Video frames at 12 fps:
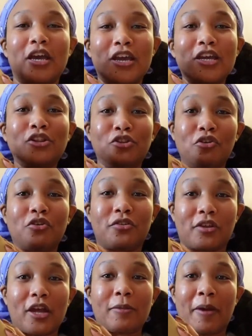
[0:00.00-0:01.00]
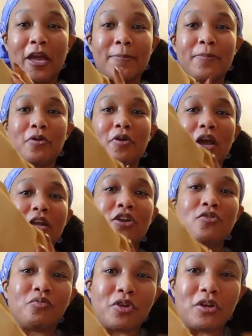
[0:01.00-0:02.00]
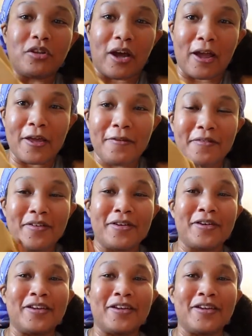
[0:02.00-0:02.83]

it looks like paper and in real life,